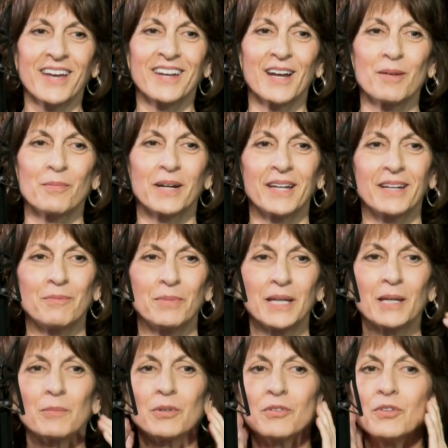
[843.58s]
I might be
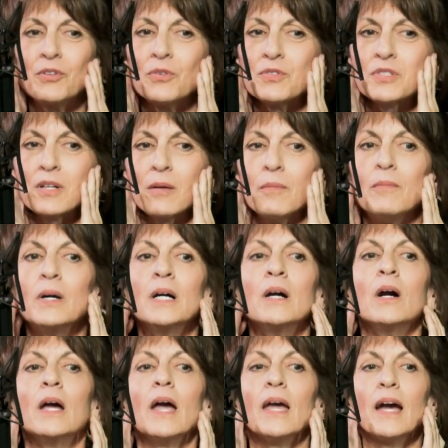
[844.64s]
able to do some
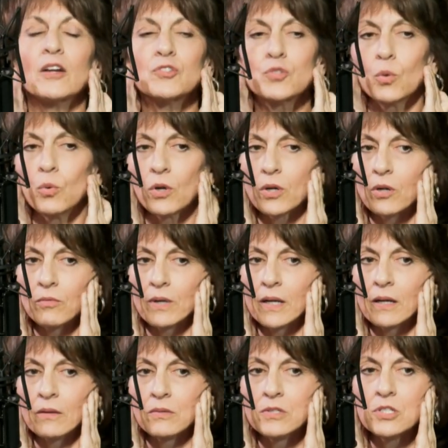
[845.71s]
extra work
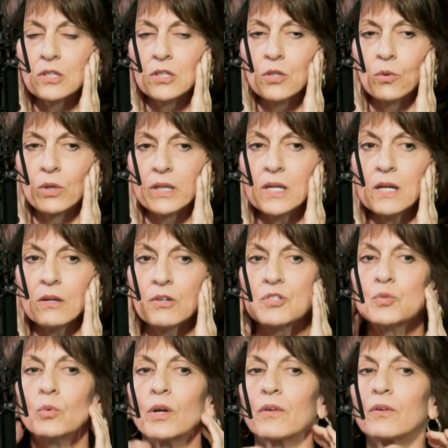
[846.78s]
around your ears
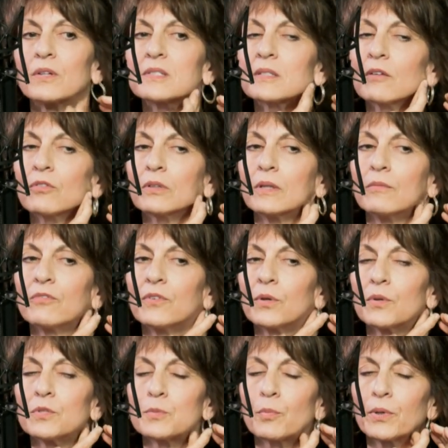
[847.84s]
where there are several lymph
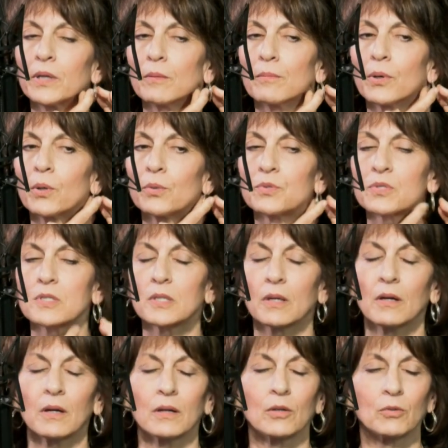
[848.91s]
nodes pre and post
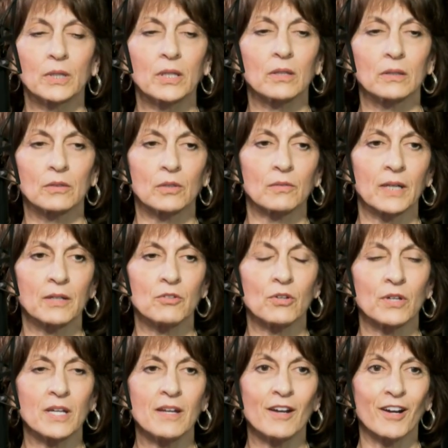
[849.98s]
uh, auricular around your
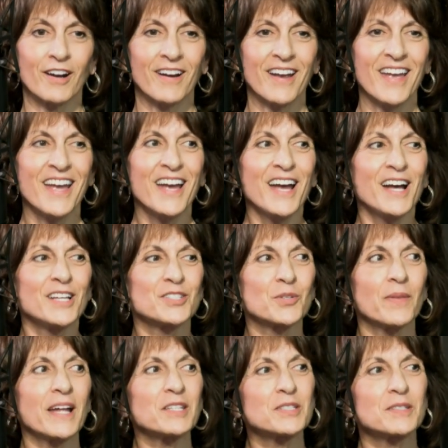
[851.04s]
ear. So
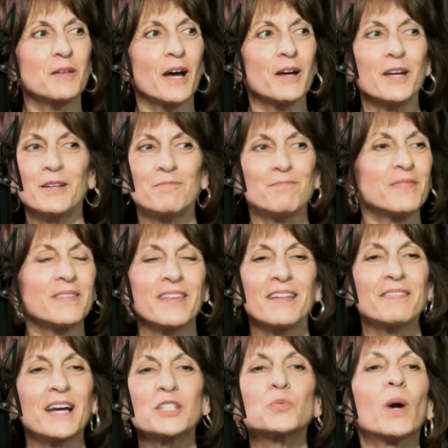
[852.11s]
that's uh,
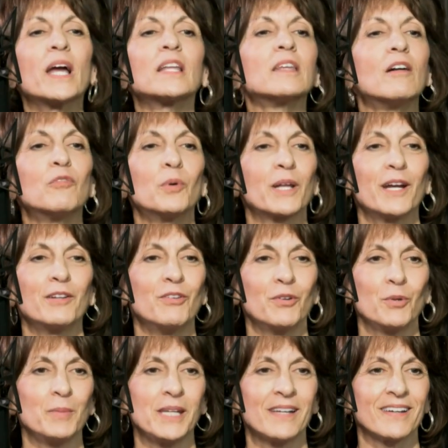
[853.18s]
that's why I love what I
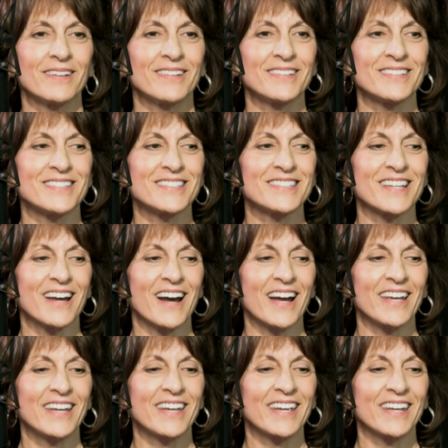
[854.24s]
do because I
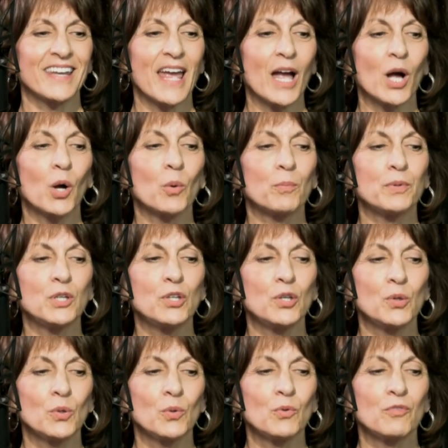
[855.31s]
can help
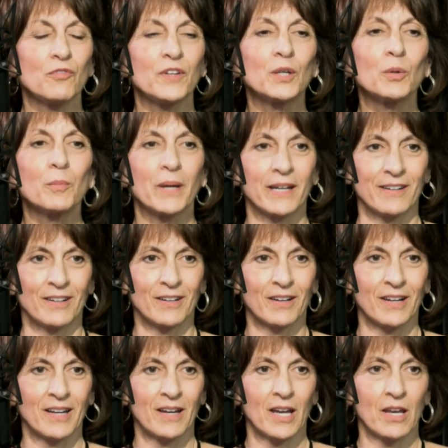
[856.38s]
you feel better
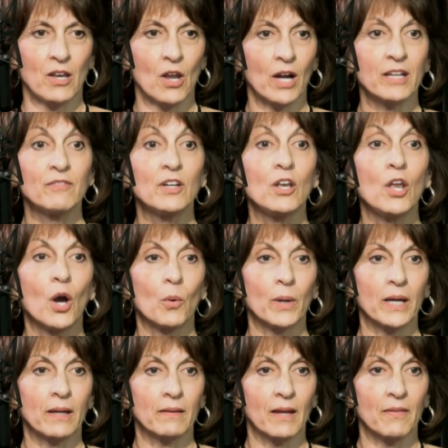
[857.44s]
not even
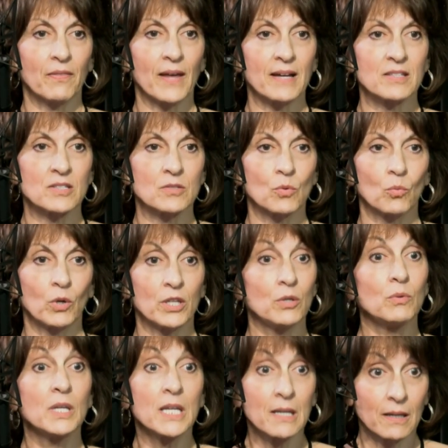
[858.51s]
knowing that that's what you
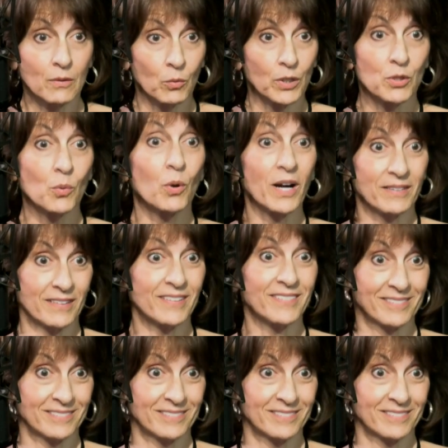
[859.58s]
needed when you walked in